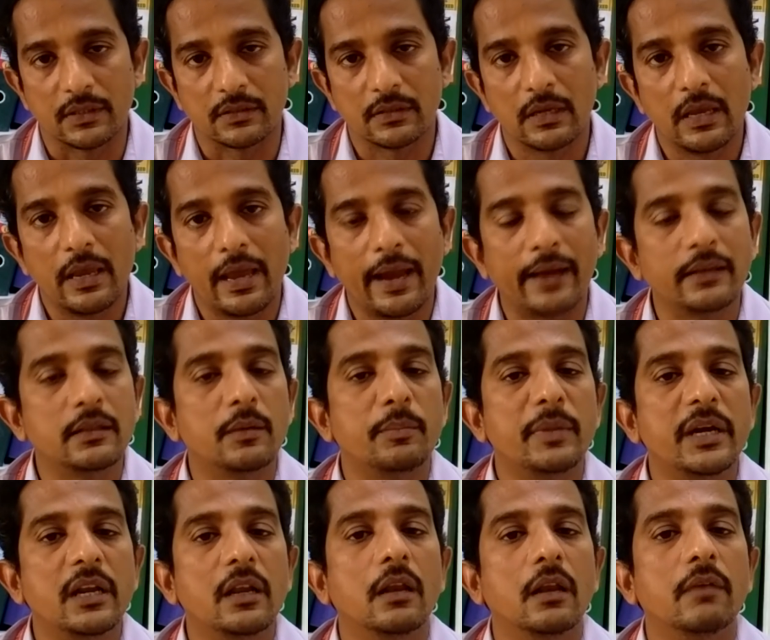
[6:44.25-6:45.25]
And the middle
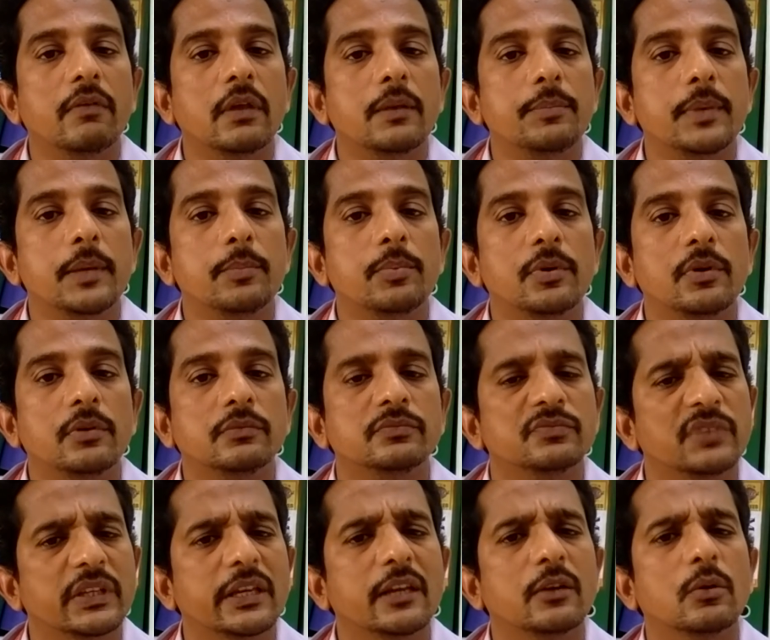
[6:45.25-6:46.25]
level people, we
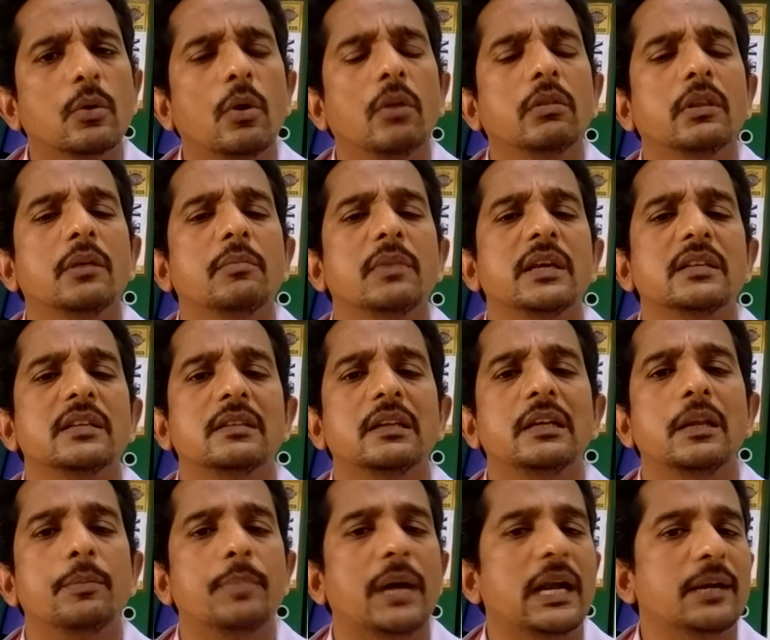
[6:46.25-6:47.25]
can call them as the
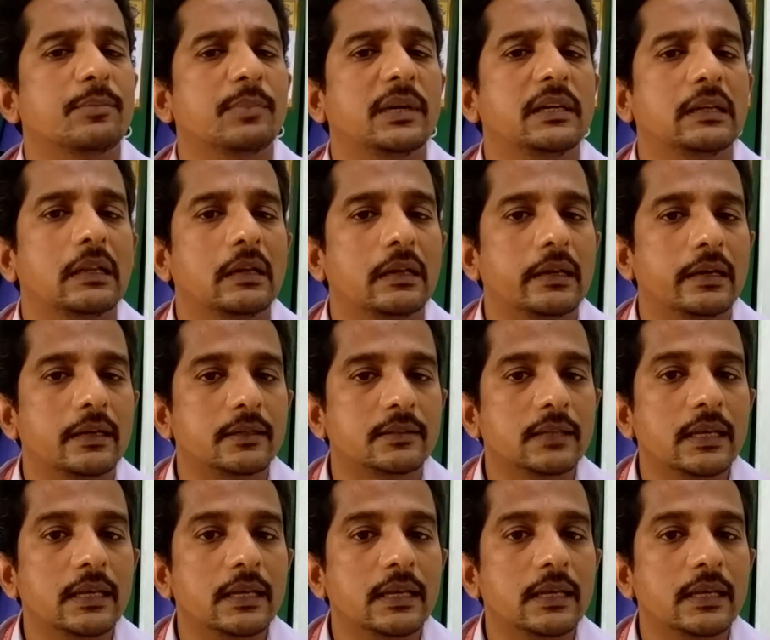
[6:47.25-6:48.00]
departmental heads,